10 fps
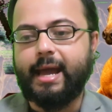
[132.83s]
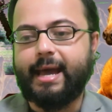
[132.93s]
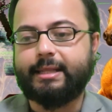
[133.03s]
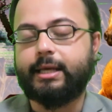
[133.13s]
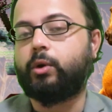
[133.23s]

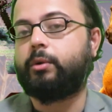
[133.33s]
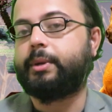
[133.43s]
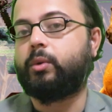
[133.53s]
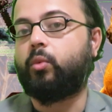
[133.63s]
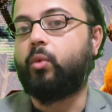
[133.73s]
And there will
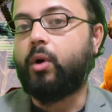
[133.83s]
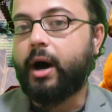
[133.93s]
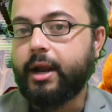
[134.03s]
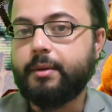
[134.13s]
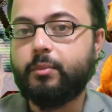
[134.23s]
be
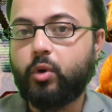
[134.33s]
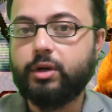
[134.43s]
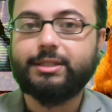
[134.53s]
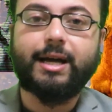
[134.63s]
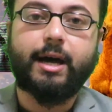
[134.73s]
one
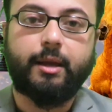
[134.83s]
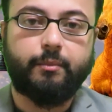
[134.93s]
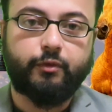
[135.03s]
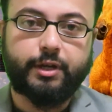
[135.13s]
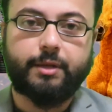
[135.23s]
more
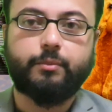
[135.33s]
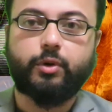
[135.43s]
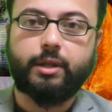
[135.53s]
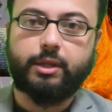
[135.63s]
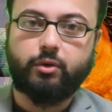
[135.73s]
time, very
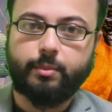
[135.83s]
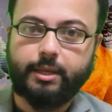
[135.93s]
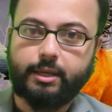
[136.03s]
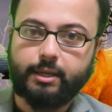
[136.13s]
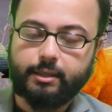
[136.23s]
important, there will
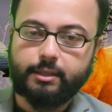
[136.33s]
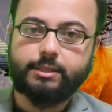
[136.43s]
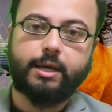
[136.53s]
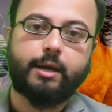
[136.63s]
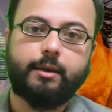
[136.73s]
be another
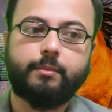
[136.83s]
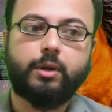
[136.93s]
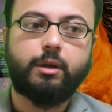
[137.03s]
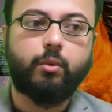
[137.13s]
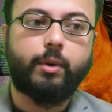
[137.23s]

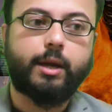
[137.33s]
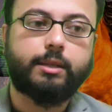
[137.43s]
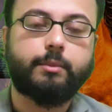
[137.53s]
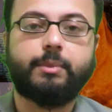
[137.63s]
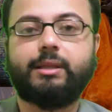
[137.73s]
time
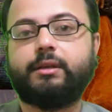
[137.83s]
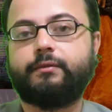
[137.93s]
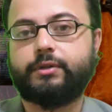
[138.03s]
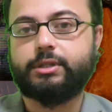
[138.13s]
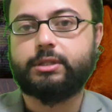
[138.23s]
when the
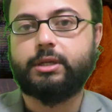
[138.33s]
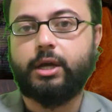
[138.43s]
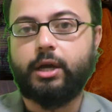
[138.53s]
believers